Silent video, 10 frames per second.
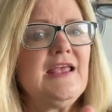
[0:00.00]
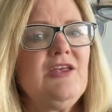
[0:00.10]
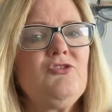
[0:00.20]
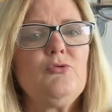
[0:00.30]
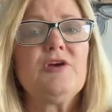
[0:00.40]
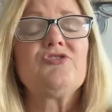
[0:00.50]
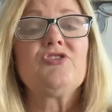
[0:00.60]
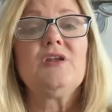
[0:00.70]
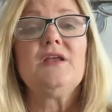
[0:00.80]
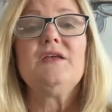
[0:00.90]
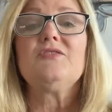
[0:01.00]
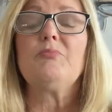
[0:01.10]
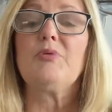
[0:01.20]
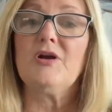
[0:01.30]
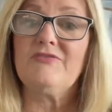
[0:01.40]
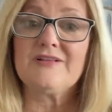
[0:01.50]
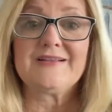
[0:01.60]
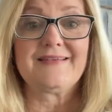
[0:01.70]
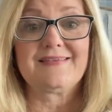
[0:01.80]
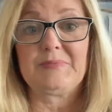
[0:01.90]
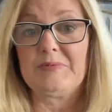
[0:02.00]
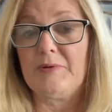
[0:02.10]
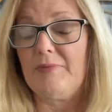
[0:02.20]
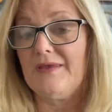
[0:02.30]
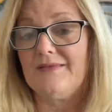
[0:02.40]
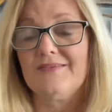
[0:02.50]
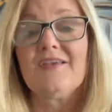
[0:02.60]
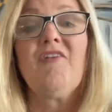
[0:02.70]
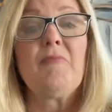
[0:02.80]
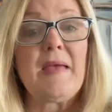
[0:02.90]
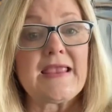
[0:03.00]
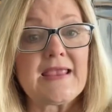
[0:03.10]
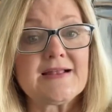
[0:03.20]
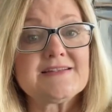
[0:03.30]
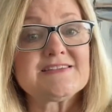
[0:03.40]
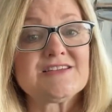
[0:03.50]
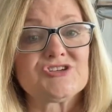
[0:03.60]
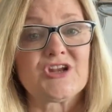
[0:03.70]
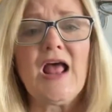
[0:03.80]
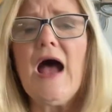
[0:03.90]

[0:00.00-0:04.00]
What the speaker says: Intuition is a perfectly acceptable means of making a decision.